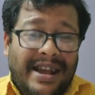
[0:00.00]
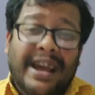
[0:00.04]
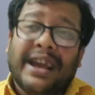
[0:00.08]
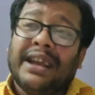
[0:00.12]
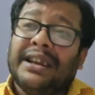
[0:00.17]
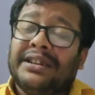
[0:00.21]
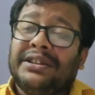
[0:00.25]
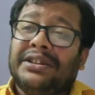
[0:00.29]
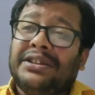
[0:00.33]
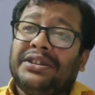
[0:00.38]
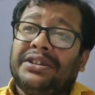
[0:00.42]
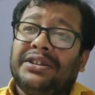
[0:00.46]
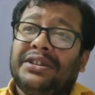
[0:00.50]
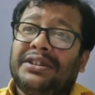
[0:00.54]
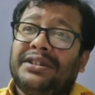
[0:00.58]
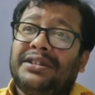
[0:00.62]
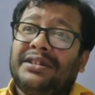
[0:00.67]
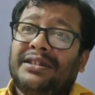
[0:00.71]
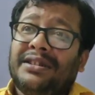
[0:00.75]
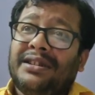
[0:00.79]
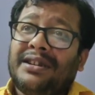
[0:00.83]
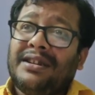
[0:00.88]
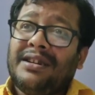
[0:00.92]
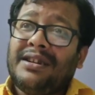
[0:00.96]

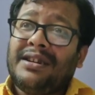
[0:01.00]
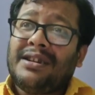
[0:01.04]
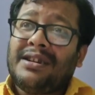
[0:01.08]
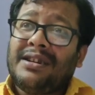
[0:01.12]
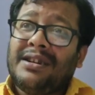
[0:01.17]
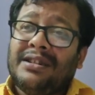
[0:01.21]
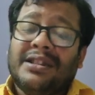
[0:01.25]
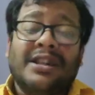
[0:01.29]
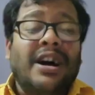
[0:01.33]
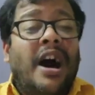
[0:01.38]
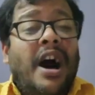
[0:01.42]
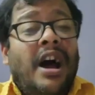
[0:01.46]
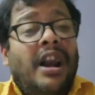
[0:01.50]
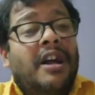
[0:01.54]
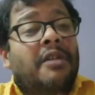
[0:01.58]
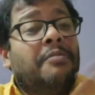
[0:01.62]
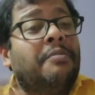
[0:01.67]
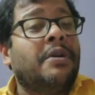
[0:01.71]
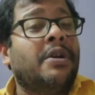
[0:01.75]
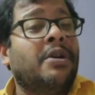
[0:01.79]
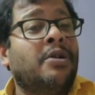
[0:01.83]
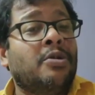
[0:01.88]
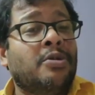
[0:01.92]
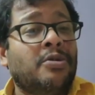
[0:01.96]
is the
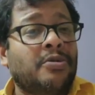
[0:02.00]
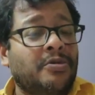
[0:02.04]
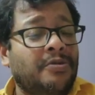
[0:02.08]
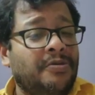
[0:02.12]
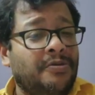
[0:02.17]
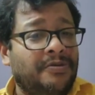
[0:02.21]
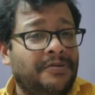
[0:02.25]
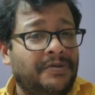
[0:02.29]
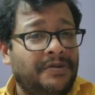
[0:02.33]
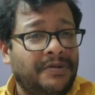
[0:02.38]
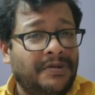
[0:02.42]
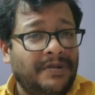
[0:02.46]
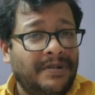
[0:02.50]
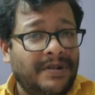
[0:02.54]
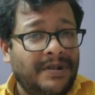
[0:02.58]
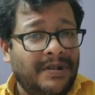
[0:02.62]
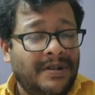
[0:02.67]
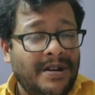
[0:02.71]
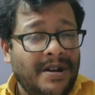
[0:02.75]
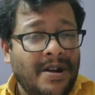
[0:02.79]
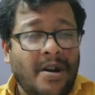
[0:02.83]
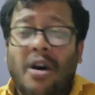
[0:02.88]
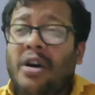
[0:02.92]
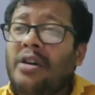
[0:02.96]
hullabaloo,
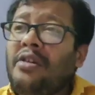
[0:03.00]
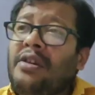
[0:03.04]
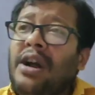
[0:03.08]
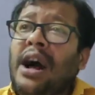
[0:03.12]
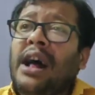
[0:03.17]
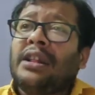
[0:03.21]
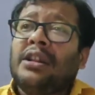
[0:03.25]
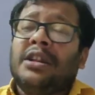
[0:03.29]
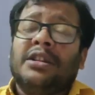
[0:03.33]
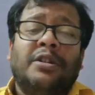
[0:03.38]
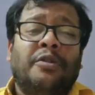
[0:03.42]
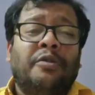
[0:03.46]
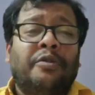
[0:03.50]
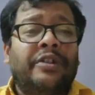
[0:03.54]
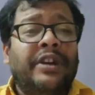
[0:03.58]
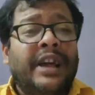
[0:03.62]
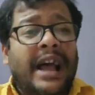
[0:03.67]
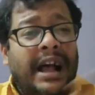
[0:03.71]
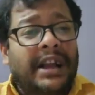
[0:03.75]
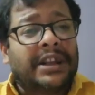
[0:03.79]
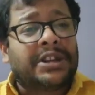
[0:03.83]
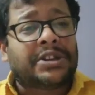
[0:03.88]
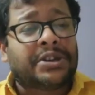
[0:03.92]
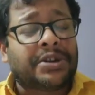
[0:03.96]
or rather the
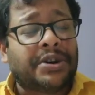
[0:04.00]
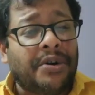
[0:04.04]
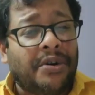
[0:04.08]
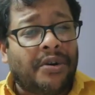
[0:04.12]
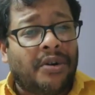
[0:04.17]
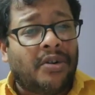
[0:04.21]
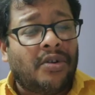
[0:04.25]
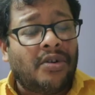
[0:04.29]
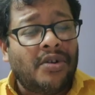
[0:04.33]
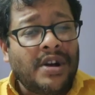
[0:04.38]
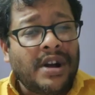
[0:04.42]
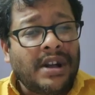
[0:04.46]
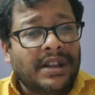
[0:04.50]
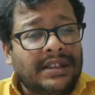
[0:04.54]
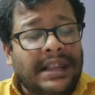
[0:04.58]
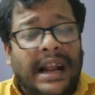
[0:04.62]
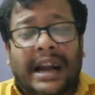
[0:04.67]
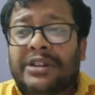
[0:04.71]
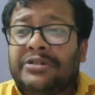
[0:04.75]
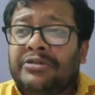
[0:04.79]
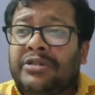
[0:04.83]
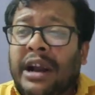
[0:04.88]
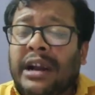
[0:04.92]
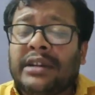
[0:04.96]
fiasco
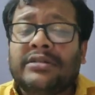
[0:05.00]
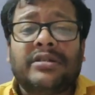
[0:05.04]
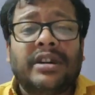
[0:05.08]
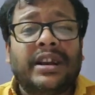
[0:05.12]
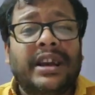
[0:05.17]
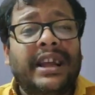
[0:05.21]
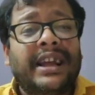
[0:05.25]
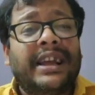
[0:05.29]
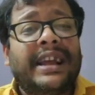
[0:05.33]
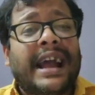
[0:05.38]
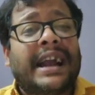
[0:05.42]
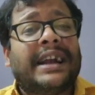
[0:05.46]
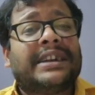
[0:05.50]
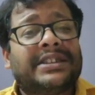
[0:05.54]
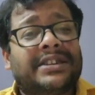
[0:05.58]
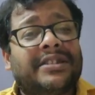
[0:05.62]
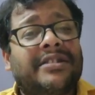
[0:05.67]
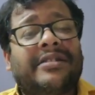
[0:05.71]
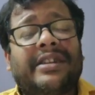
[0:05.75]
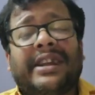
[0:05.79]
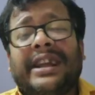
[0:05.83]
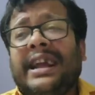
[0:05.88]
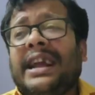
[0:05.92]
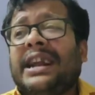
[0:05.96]
that generally gets
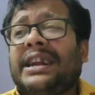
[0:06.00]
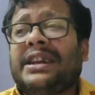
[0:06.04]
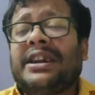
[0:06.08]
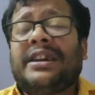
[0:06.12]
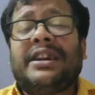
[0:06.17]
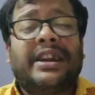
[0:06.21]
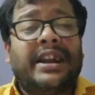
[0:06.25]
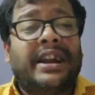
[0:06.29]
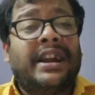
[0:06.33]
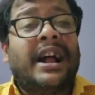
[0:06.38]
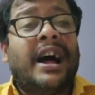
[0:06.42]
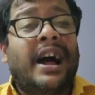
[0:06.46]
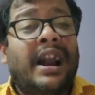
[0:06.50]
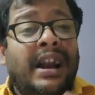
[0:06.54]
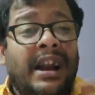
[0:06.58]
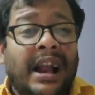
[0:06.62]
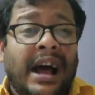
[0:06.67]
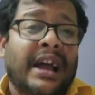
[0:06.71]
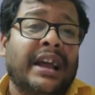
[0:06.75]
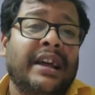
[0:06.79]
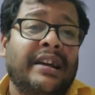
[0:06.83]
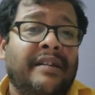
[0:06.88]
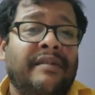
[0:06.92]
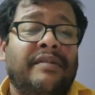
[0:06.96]
created in our
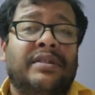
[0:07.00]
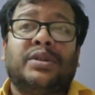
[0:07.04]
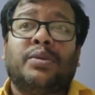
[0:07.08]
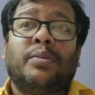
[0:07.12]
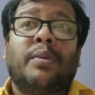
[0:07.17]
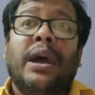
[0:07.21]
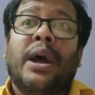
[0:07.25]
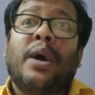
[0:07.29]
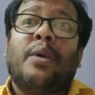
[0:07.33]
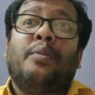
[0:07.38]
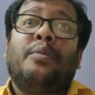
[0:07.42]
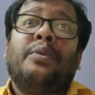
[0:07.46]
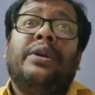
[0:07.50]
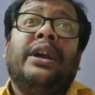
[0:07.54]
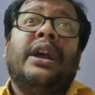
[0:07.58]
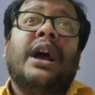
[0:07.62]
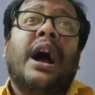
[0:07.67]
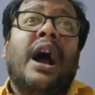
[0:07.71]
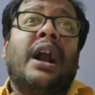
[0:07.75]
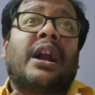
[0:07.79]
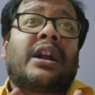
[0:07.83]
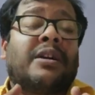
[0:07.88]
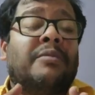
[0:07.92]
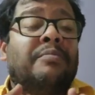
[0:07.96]
lives, where
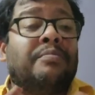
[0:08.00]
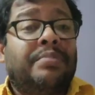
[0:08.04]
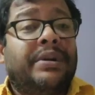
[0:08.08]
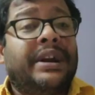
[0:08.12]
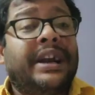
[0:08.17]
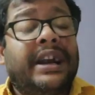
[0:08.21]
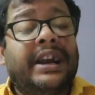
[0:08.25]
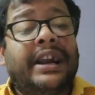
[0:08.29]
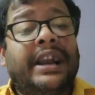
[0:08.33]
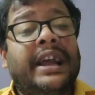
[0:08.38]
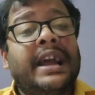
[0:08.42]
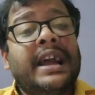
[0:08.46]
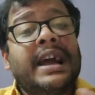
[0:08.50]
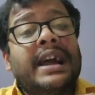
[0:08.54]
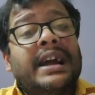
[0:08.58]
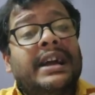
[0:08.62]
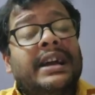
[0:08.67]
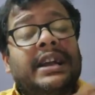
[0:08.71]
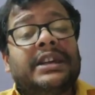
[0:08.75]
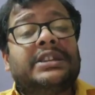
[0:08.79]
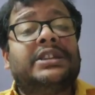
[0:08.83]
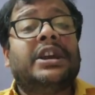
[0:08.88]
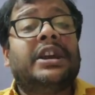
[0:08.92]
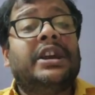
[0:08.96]
we are completely
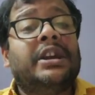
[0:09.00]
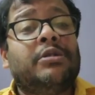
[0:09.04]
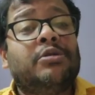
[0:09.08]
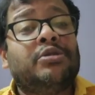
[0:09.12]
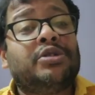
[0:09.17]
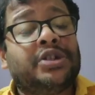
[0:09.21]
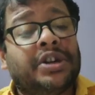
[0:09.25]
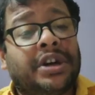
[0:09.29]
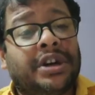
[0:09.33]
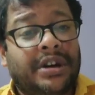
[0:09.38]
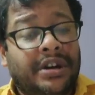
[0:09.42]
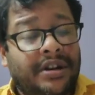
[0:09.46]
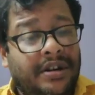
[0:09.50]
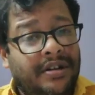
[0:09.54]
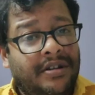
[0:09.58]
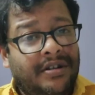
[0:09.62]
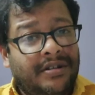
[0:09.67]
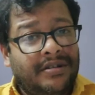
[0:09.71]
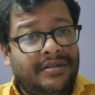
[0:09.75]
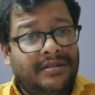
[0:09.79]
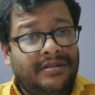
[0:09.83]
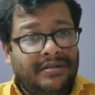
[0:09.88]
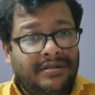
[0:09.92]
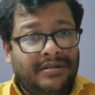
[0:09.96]
disillusioned,
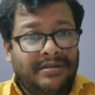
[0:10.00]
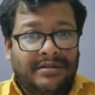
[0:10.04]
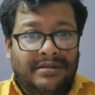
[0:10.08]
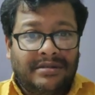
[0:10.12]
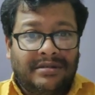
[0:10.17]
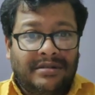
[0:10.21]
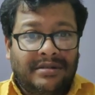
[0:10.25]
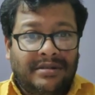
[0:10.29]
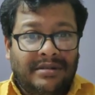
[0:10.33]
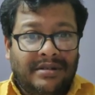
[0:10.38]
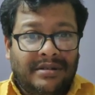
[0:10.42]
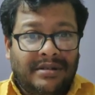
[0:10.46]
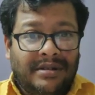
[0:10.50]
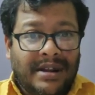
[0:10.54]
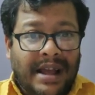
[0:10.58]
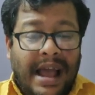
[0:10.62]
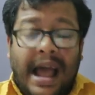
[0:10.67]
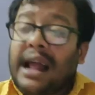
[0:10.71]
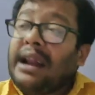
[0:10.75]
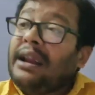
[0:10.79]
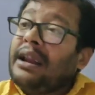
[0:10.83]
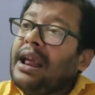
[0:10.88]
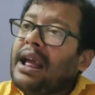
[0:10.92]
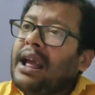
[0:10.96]

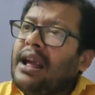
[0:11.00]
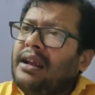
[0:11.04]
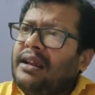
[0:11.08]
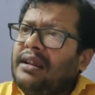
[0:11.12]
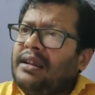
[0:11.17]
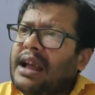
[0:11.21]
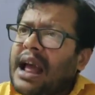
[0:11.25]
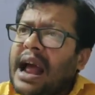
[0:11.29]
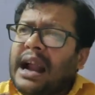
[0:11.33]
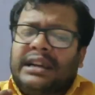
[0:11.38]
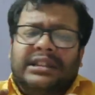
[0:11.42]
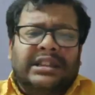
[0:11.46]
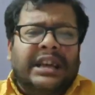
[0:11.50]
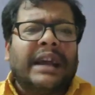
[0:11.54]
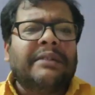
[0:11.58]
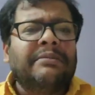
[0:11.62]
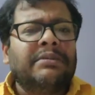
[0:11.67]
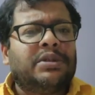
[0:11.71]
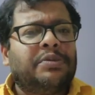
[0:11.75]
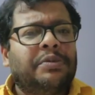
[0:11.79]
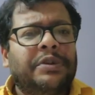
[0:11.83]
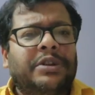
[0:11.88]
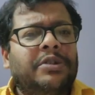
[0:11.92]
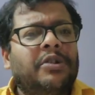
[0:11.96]
and at
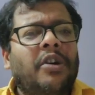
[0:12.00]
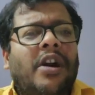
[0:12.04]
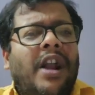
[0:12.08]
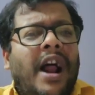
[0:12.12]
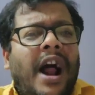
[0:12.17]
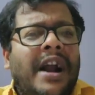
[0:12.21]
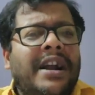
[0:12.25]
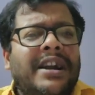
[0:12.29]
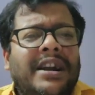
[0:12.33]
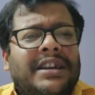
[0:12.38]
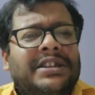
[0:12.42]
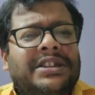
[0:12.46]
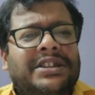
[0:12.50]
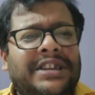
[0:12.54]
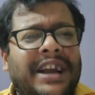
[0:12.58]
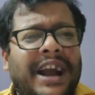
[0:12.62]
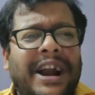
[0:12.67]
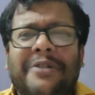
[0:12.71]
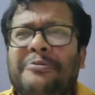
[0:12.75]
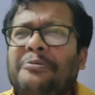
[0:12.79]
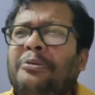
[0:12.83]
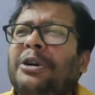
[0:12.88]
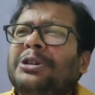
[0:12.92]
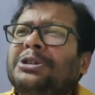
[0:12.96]
times we do not
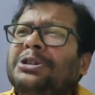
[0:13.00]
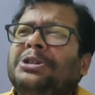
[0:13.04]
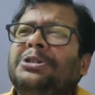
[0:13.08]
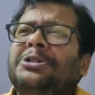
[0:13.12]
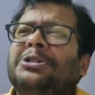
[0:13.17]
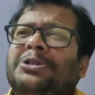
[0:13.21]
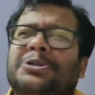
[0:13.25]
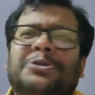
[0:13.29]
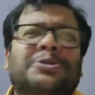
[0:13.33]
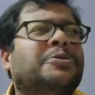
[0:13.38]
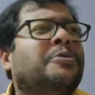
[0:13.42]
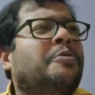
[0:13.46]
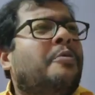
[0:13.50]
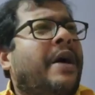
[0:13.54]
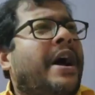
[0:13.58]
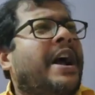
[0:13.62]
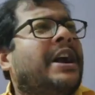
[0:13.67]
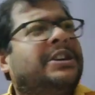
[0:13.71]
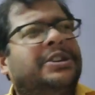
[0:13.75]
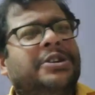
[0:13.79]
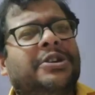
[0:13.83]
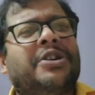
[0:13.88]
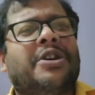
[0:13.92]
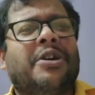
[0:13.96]
understand what to do,
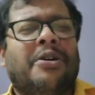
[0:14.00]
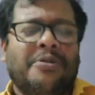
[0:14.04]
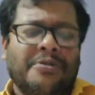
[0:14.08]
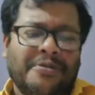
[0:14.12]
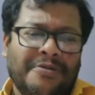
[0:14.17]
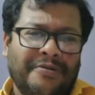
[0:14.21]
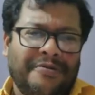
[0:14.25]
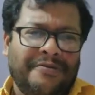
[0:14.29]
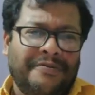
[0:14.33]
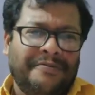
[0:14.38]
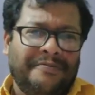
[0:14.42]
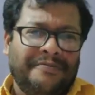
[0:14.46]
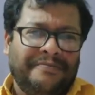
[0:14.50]
where to go.